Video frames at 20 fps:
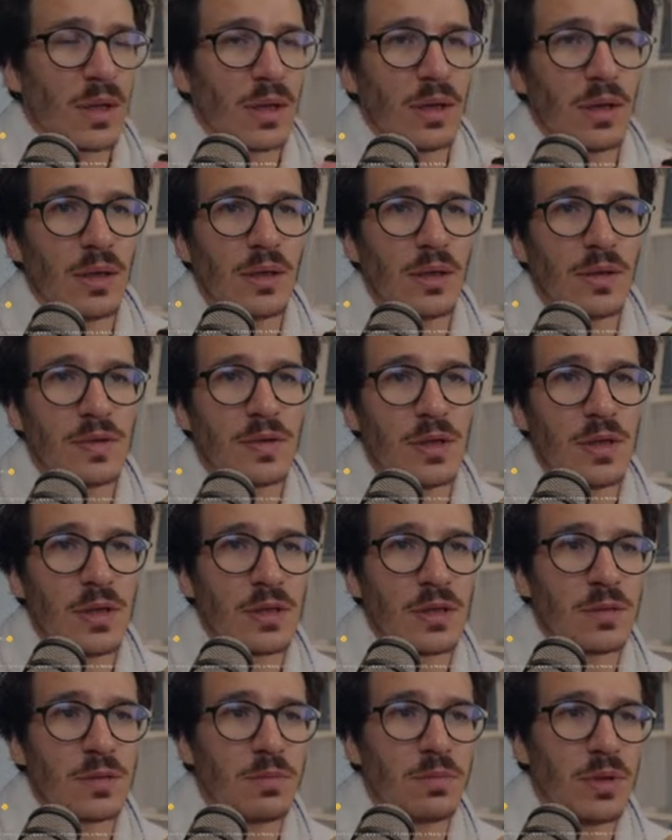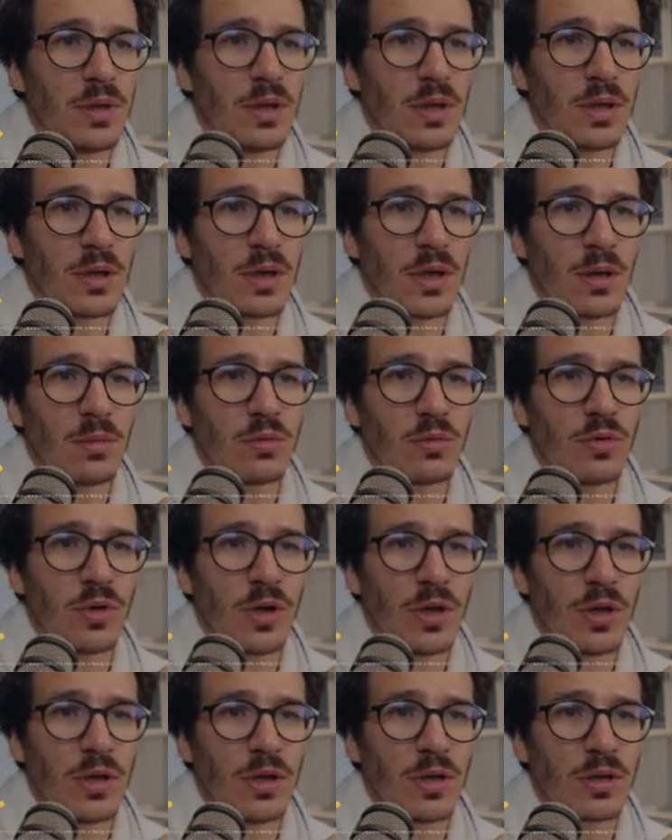Is this being
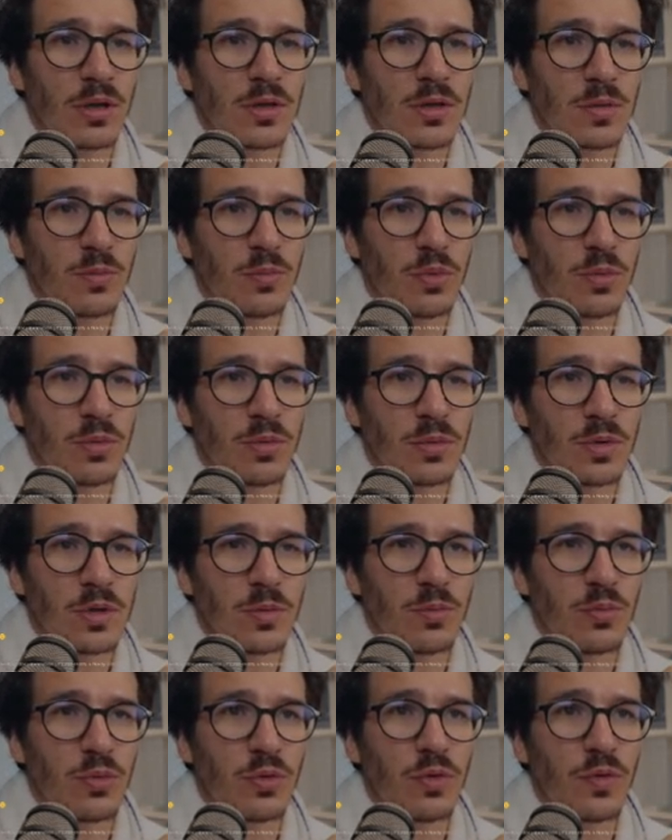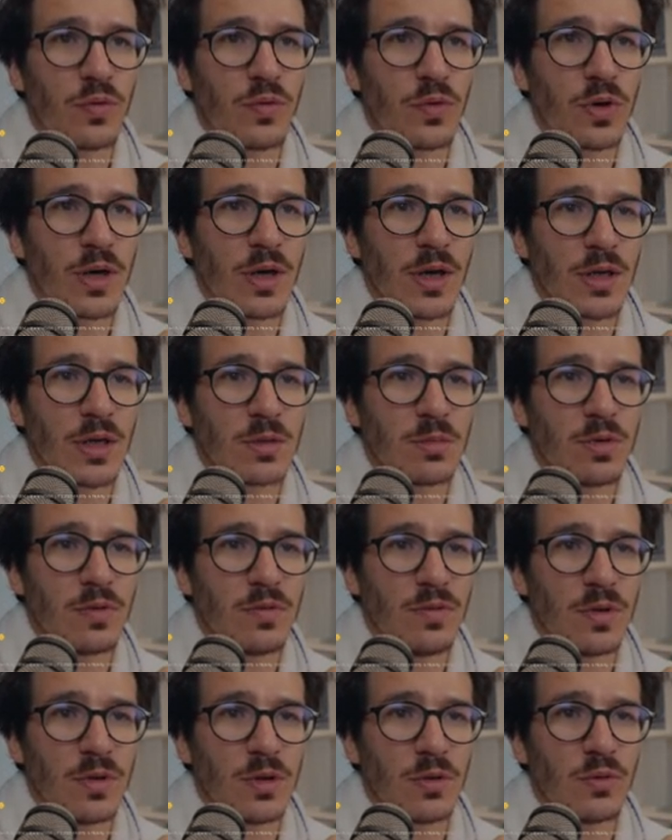upgraded support for Gatsby
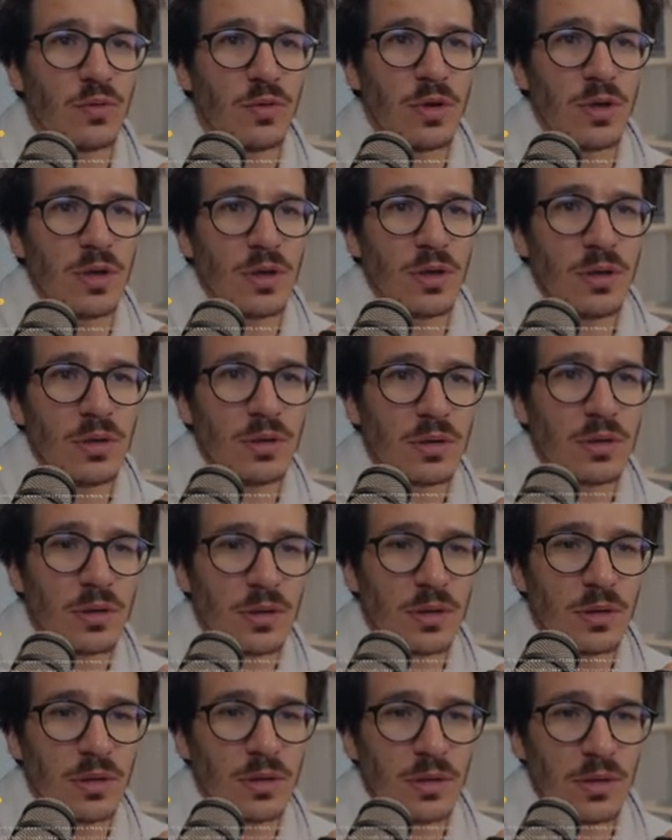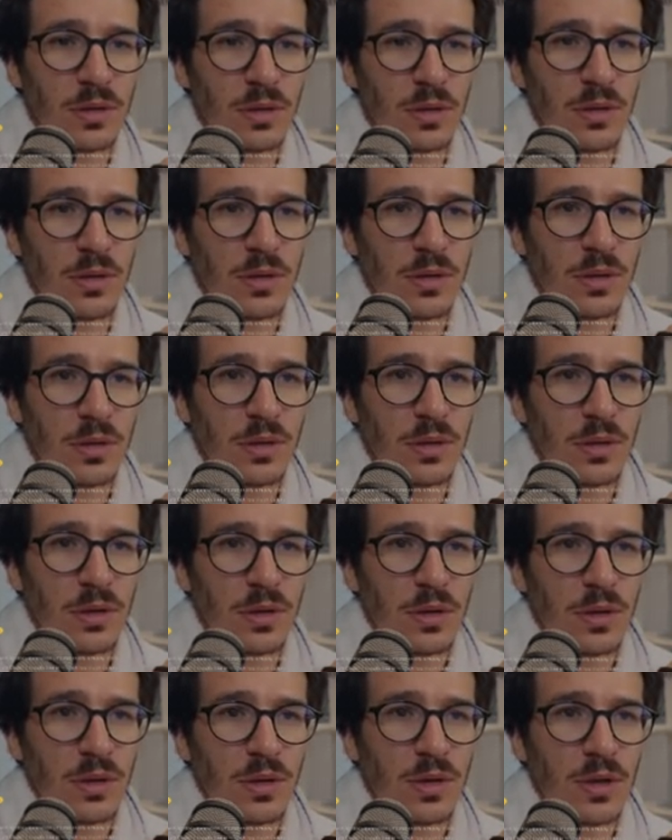v3?
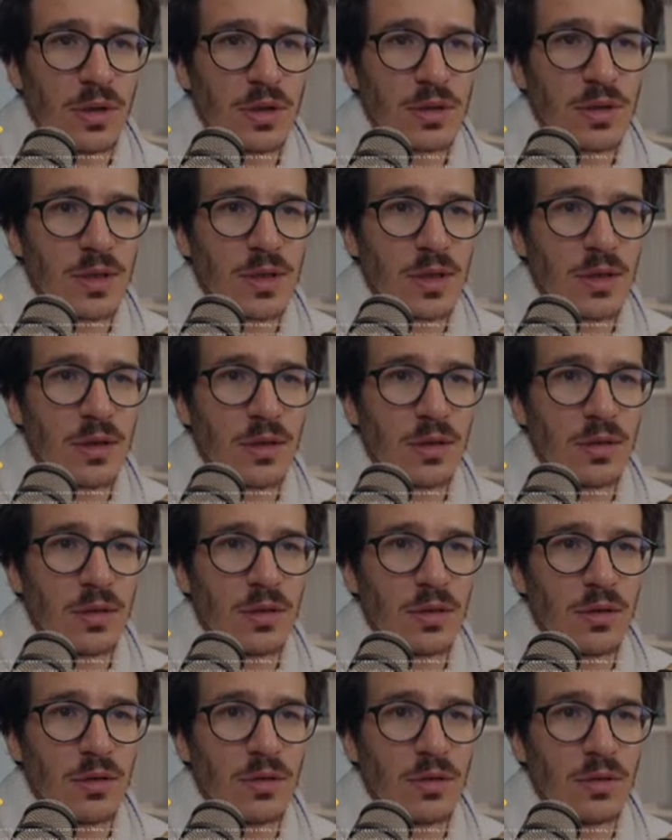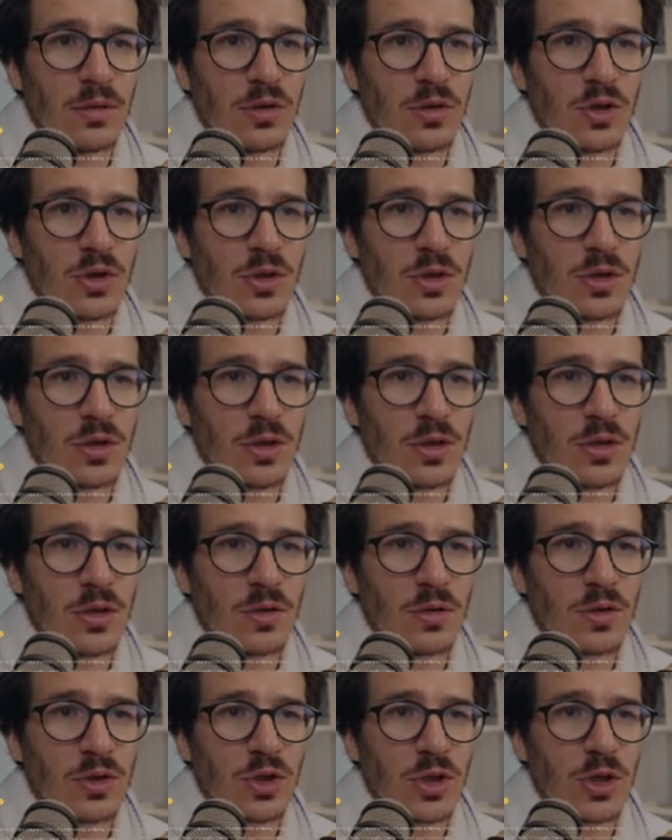Looks like just need
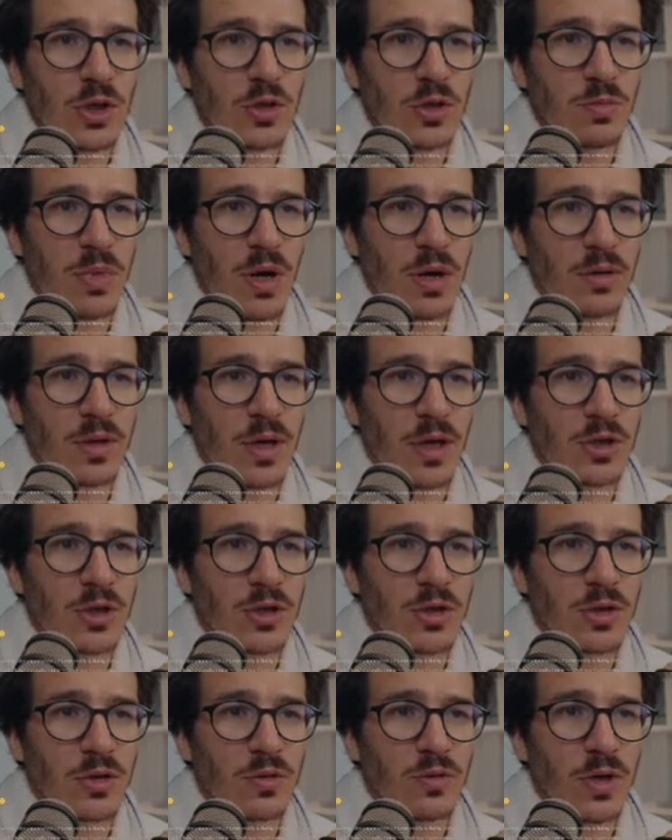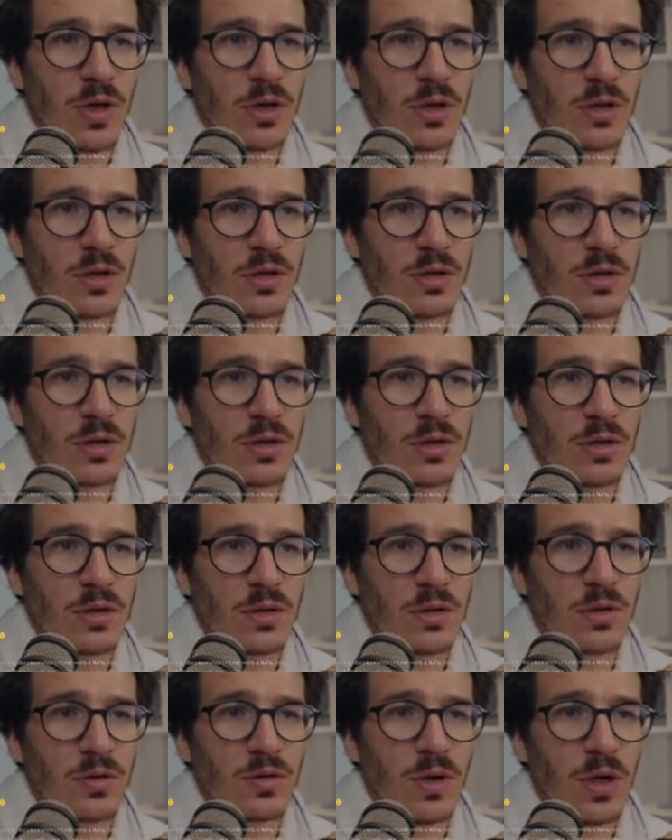to change bound actions creator
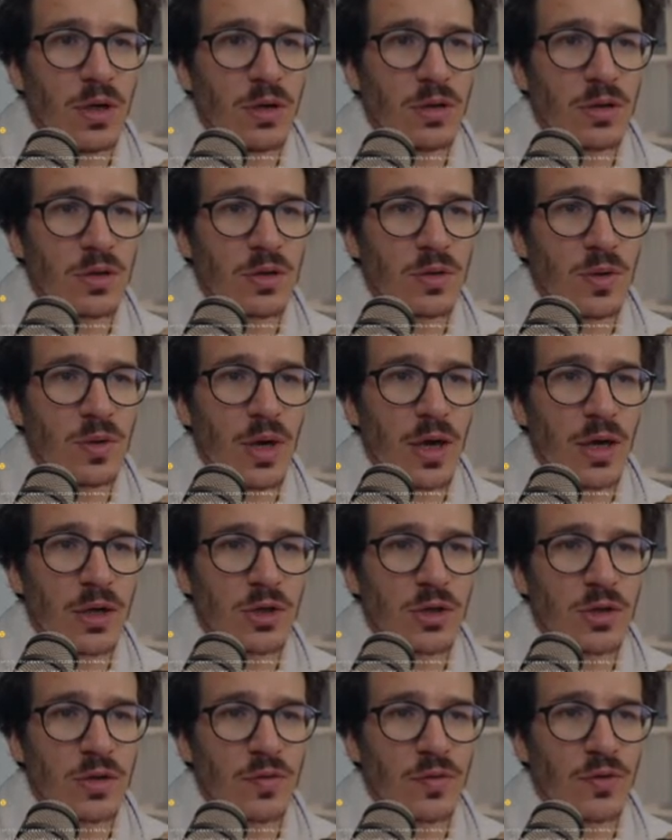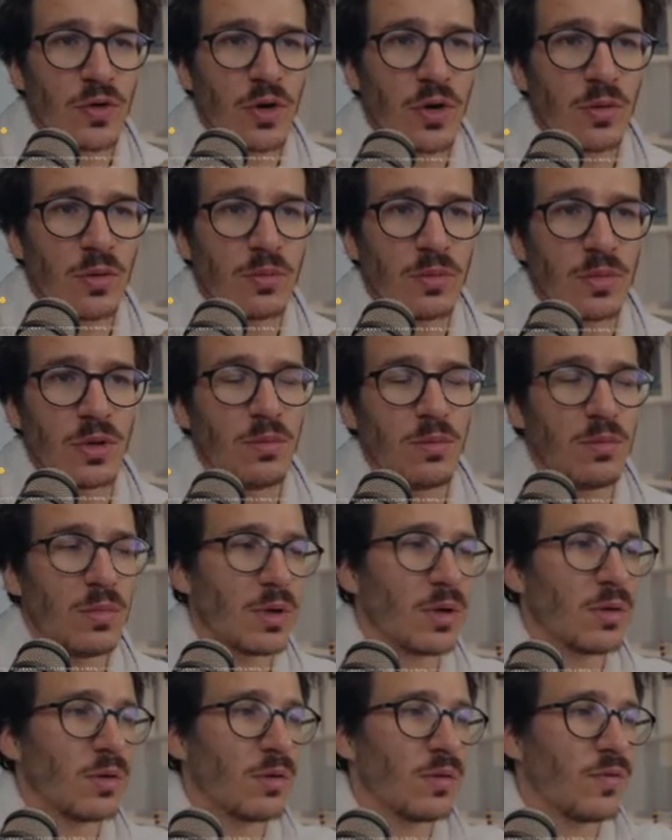creators to actions from
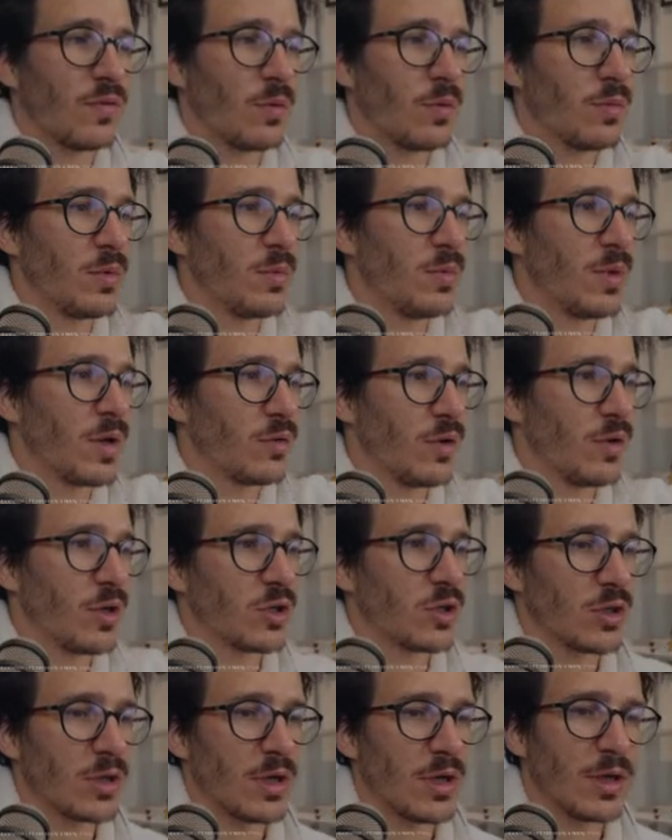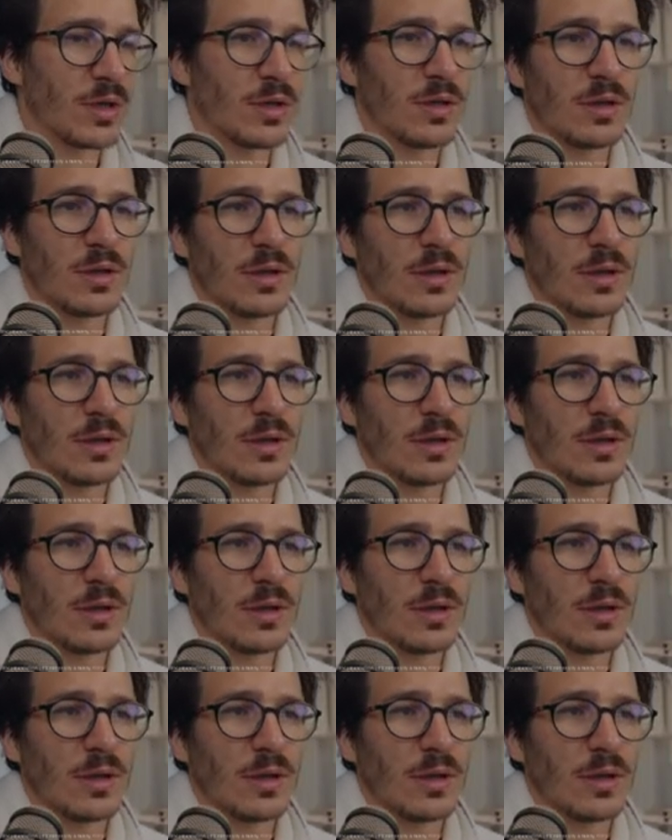the from the migration guide.